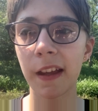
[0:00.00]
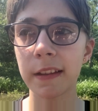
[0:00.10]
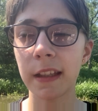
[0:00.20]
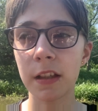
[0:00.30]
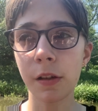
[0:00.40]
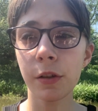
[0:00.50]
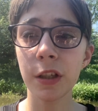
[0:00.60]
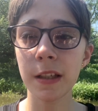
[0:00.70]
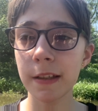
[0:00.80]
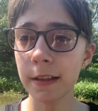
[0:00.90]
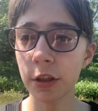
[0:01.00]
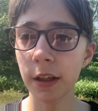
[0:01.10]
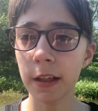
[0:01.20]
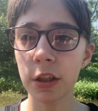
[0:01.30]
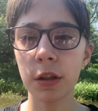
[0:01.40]
that the social
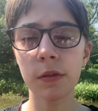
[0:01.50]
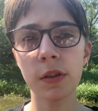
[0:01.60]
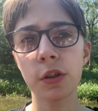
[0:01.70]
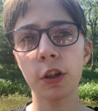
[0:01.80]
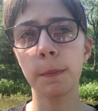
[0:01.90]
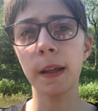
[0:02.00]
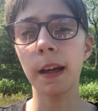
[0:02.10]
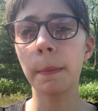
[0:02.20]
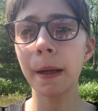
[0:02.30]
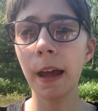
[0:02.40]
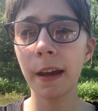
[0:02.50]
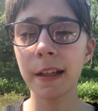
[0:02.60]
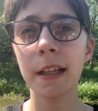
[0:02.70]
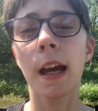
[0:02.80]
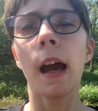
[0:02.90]
distancing issues should be
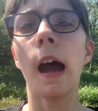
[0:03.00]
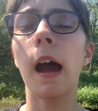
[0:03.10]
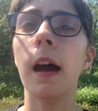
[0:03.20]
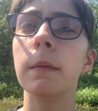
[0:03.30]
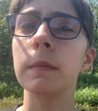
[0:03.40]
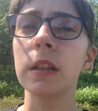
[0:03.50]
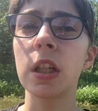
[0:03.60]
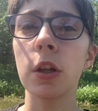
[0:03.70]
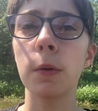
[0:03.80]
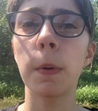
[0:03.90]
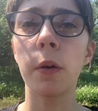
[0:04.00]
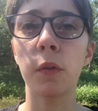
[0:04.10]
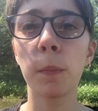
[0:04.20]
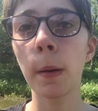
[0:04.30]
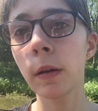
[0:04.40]
applied to
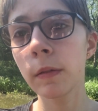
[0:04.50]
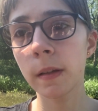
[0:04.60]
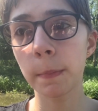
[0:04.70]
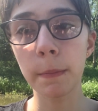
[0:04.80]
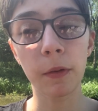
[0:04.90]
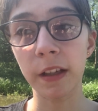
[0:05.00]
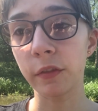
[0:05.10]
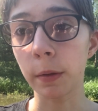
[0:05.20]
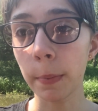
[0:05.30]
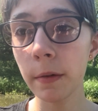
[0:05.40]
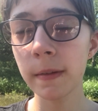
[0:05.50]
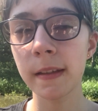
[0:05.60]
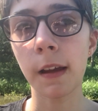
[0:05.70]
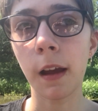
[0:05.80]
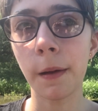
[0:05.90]
both people that live on the
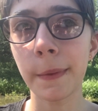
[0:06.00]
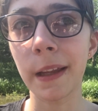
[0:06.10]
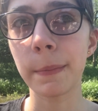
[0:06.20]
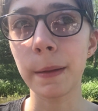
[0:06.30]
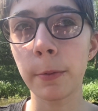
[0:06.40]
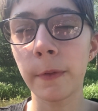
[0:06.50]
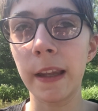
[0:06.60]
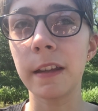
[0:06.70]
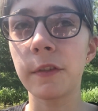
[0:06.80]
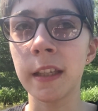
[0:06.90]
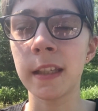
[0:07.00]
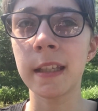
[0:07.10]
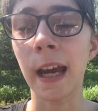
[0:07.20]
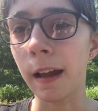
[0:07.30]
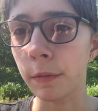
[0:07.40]
boats and people that live in
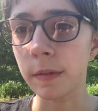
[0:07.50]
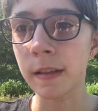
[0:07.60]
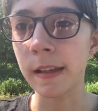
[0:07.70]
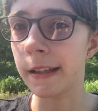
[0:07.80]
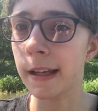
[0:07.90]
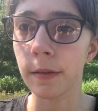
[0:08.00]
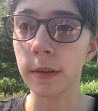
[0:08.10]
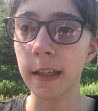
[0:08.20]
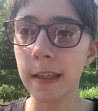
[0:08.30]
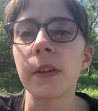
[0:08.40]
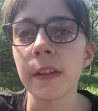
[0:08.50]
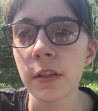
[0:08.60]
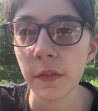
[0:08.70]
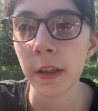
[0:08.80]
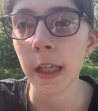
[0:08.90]
towns and houses. So they
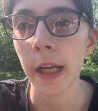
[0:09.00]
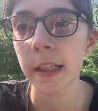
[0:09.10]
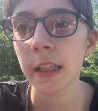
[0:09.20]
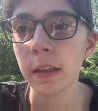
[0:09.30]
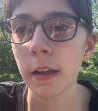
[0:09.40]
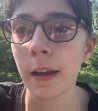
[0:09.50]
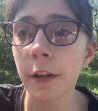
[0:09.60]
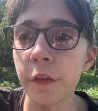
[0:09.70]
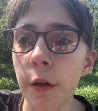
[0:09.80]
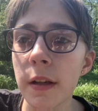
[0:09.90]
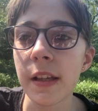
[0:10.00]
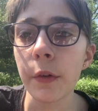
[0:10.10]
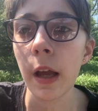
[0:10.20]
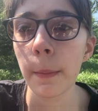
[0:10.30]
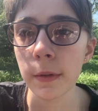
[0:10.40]
do very kindly phone us
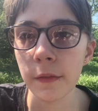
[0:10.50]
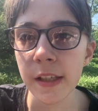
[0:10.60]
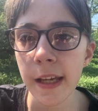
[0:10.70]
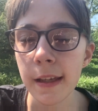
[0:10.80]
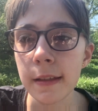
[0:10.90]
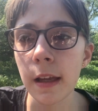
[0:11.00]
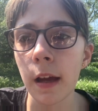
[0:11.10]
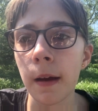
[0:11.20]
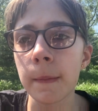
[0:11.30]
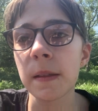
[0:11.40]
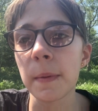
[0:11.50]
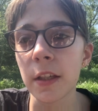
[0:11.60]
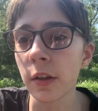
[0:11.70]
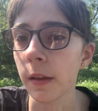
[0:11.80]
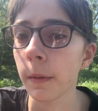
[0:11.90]
every couple of days to
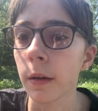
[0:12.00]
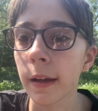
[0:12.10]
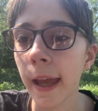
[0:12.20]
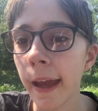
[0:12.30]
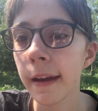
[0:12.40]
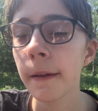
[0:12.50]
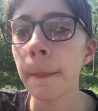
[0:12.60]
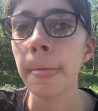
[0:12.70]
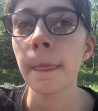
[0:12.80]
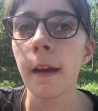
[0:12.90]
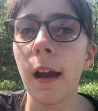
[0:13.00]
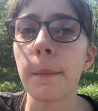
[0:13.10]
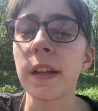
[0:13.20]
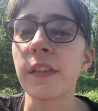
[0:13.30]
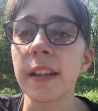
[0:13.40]
make sure that we're okay
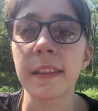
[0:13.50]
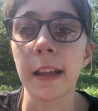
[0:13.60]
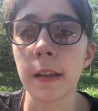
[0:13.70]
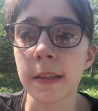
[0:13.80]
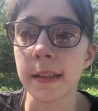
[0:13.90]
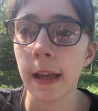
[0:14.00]
and if anything else has